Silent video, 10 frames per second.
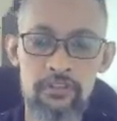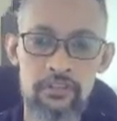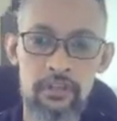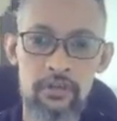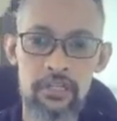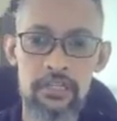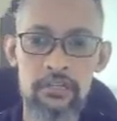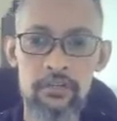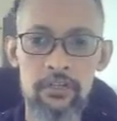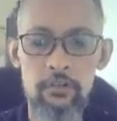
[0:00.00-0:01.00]
there, okay,
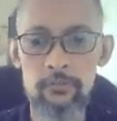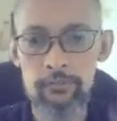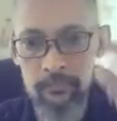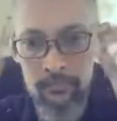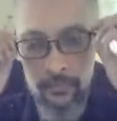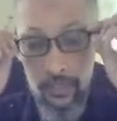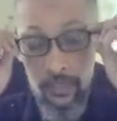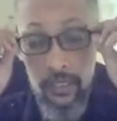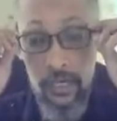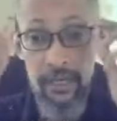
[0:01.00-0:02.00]
even though
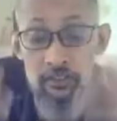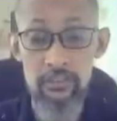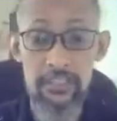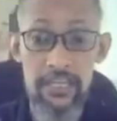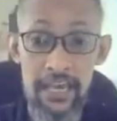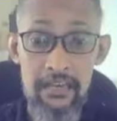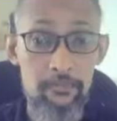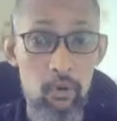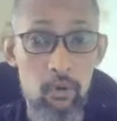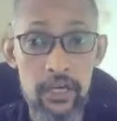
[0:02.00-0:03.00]
I can actually add
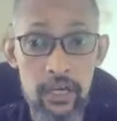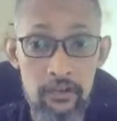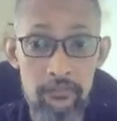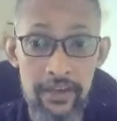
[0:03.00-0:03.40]
more kind of